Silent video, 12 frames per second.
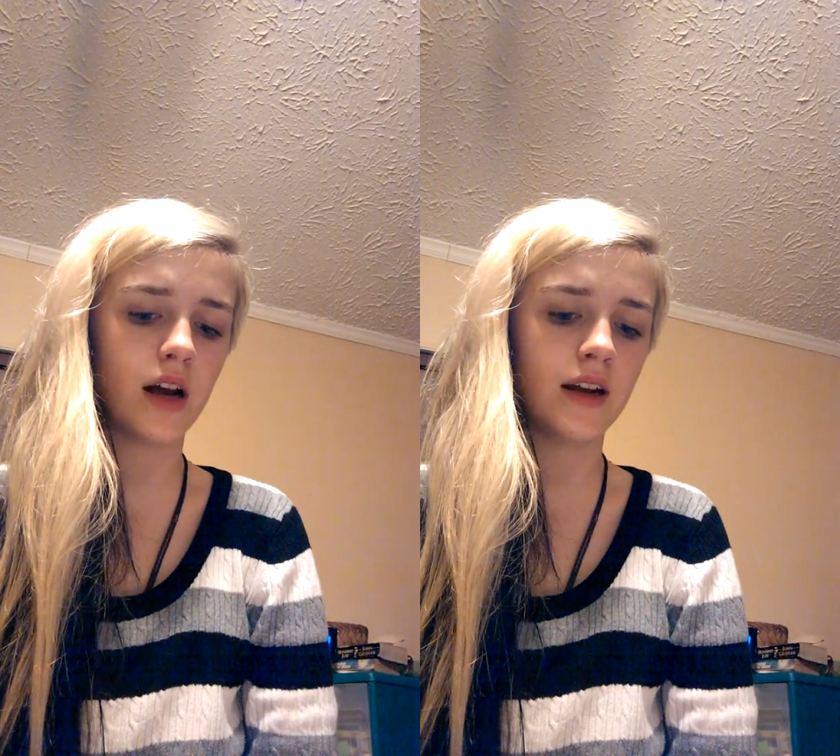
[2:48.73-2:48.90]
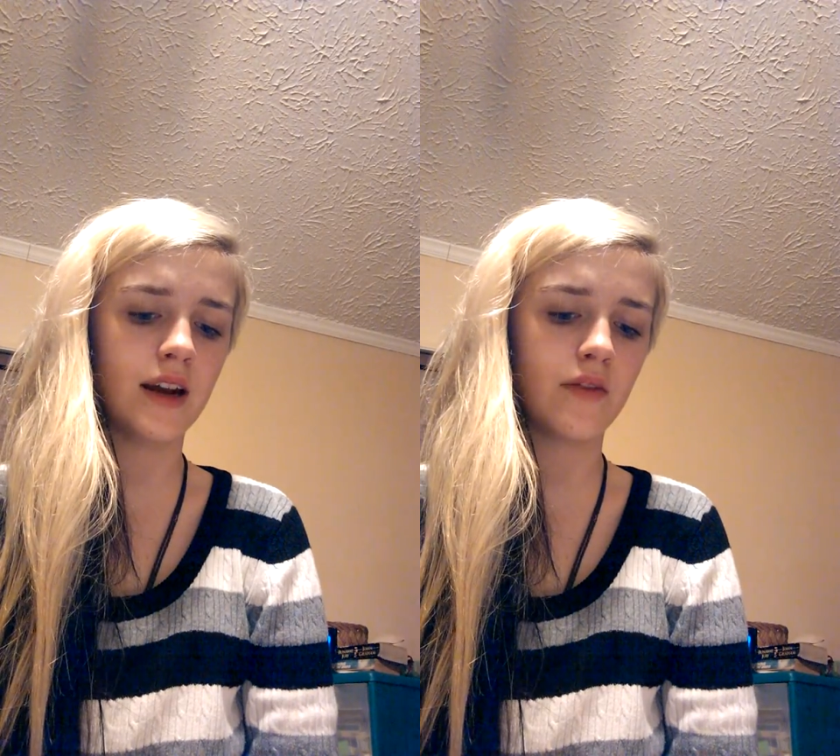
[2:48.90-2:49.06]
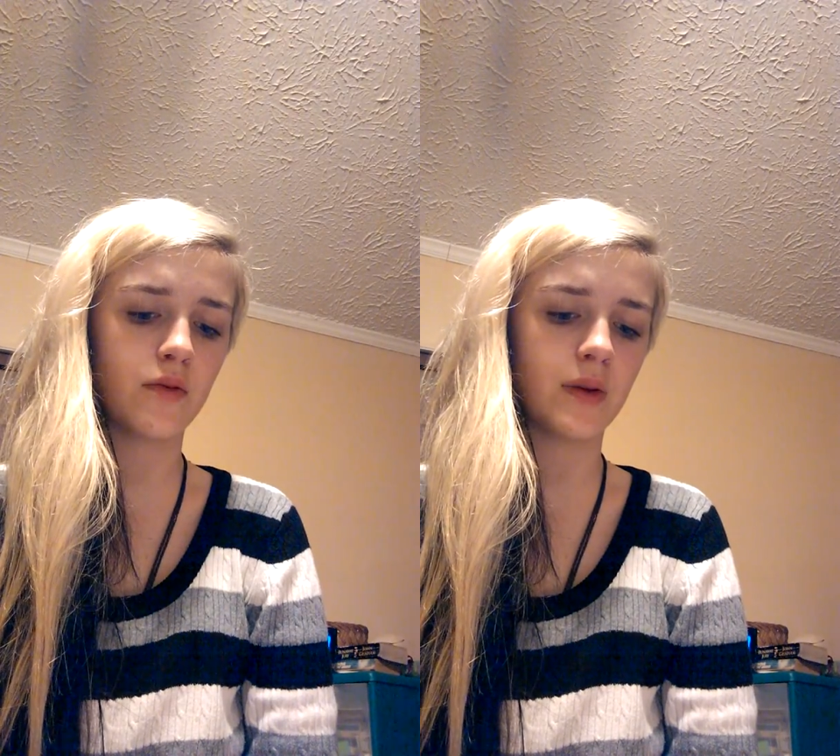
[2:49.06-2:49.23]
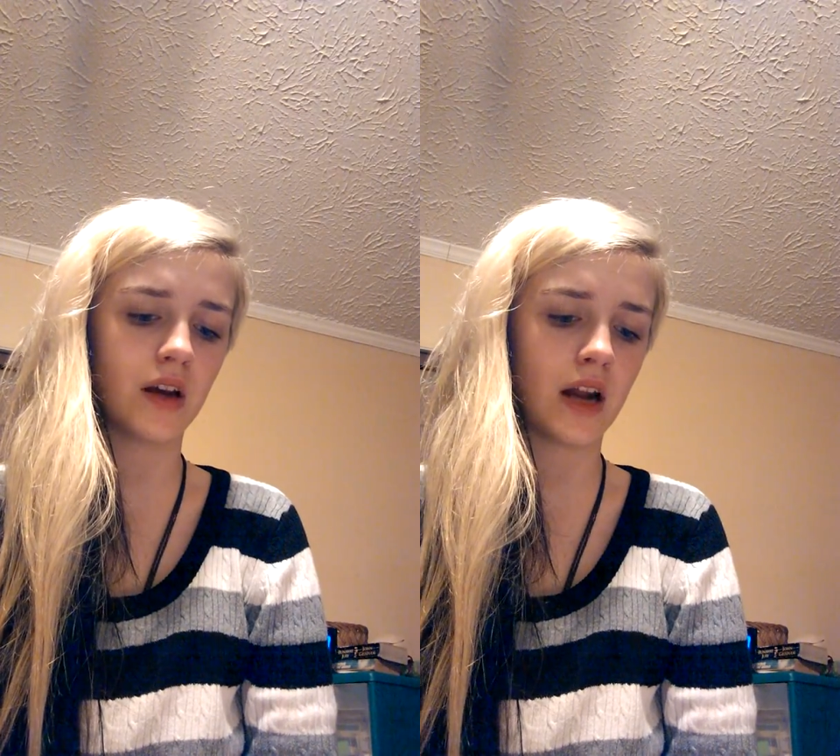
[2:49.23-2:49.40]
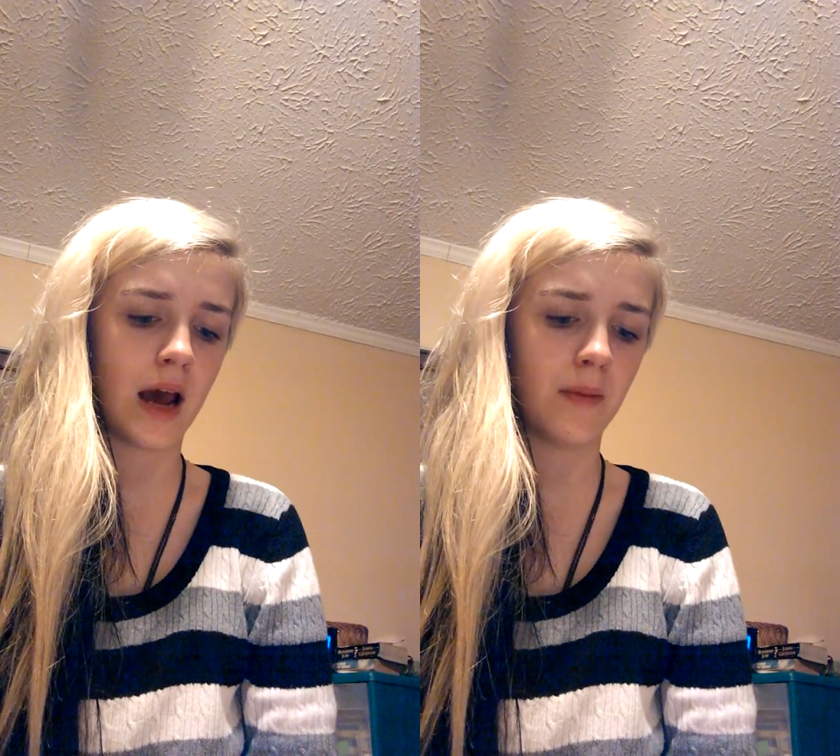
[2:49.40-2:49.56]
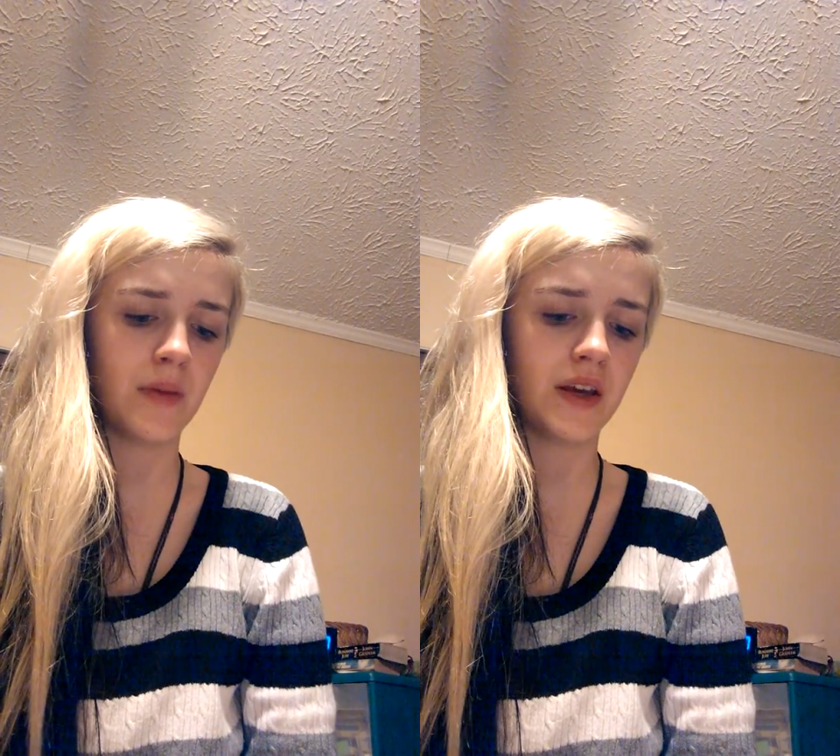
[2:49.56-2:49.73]
I'd never be
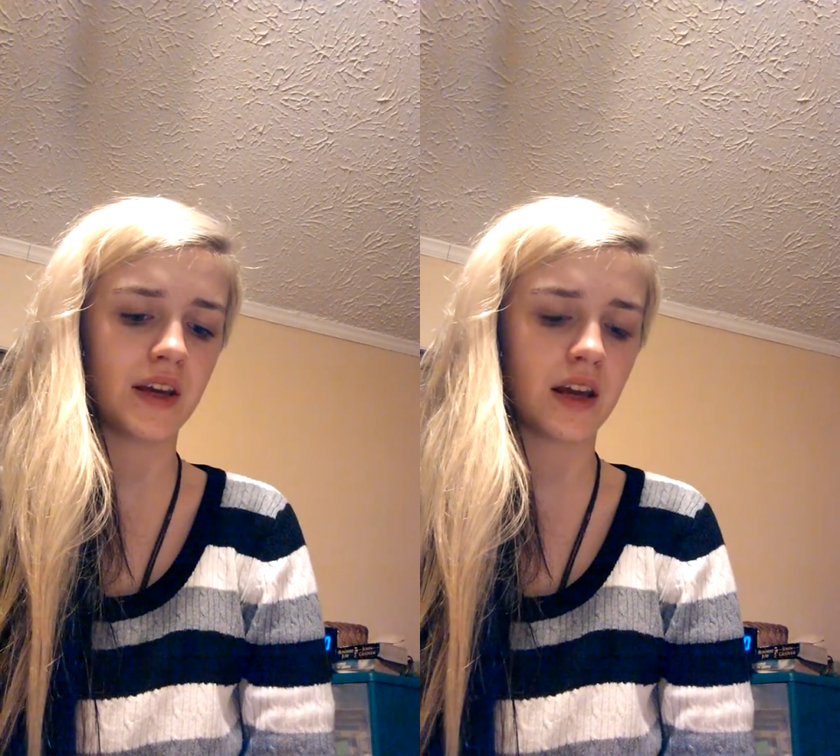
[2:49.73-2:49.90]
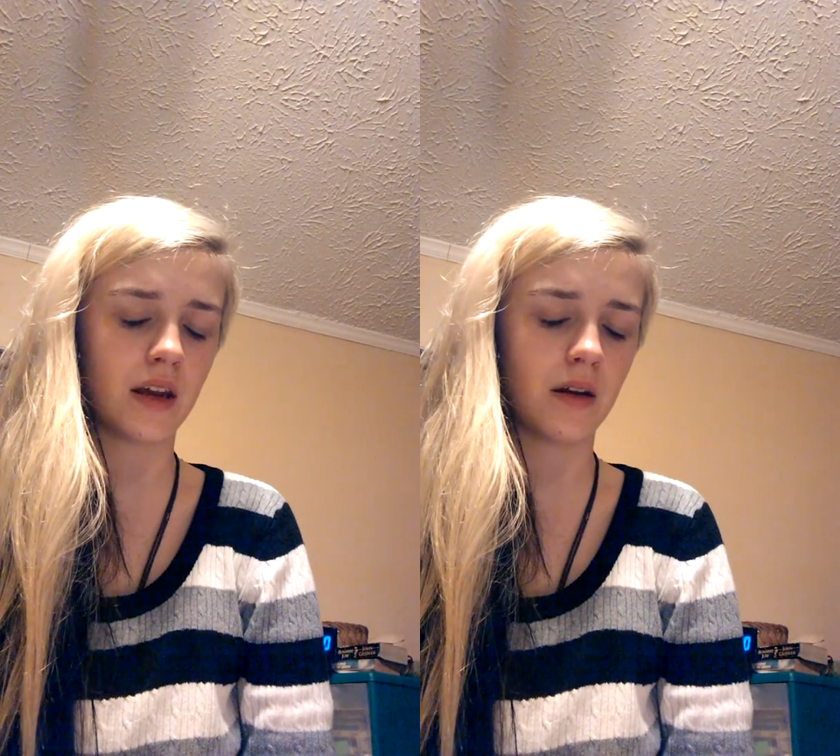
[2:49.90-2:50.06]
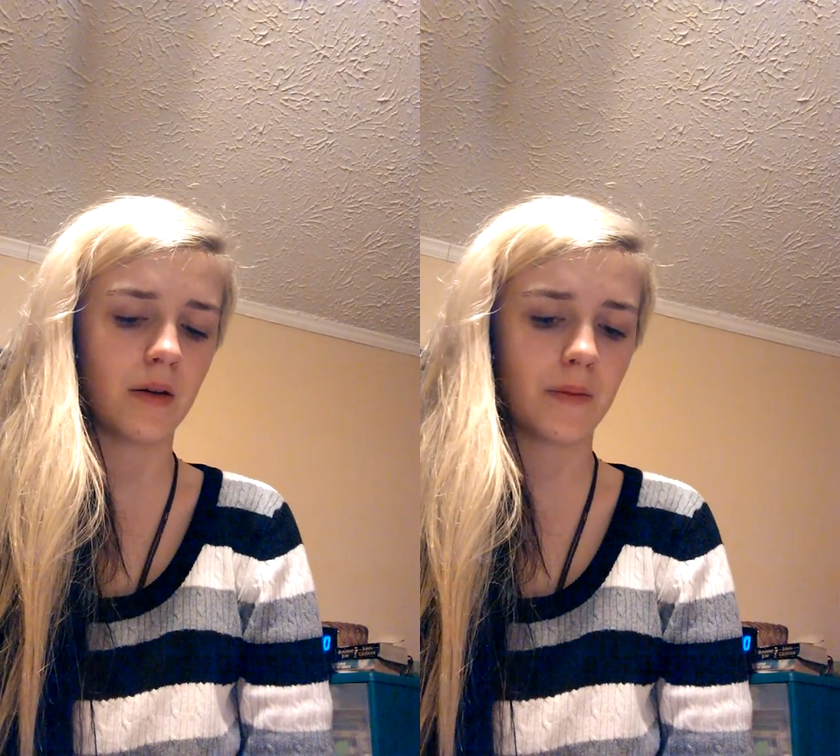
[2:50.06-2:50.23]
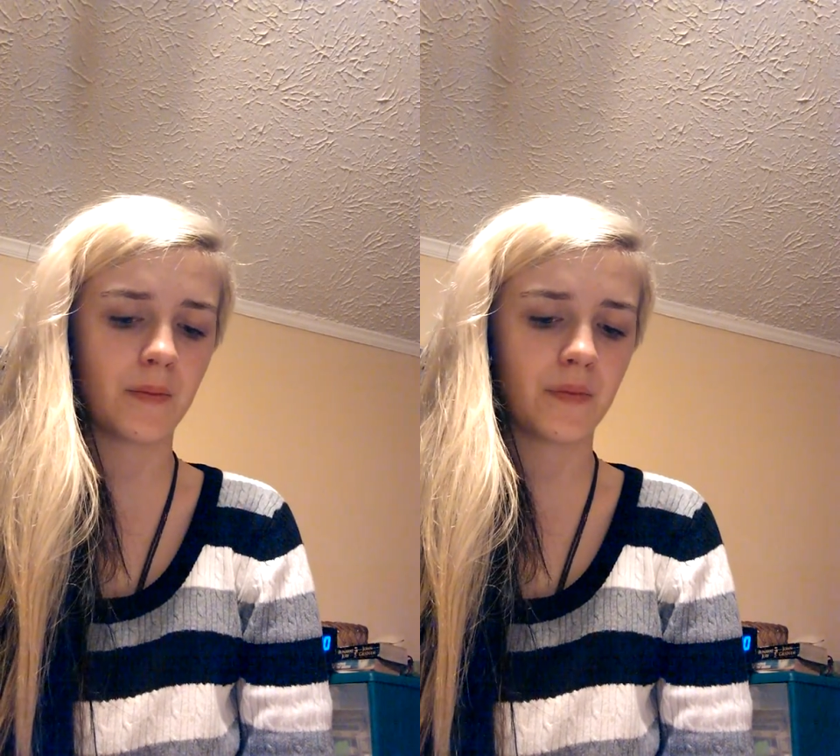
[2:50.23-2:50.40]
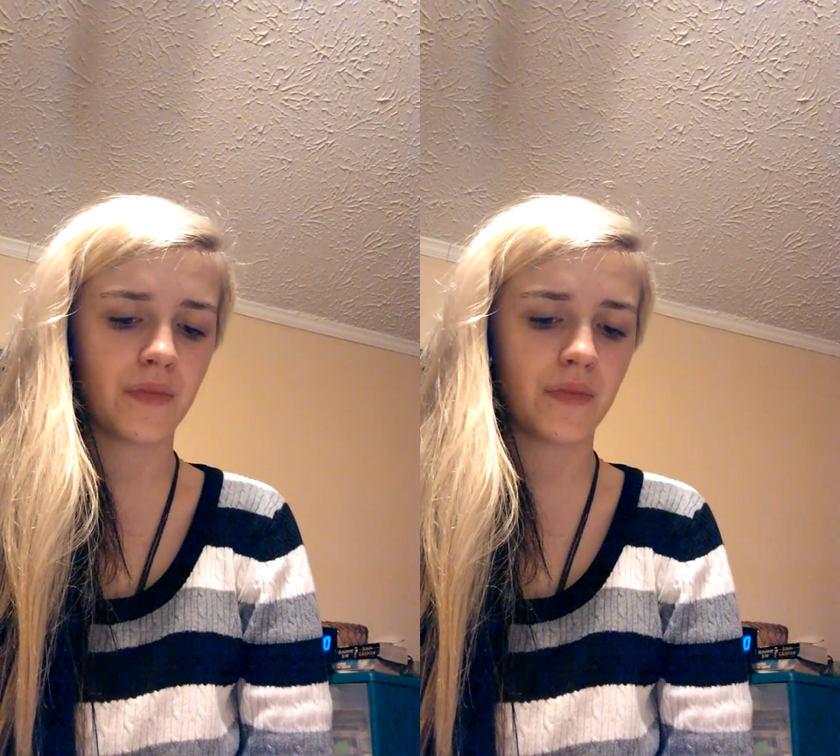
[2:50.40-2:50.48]
unhappy again.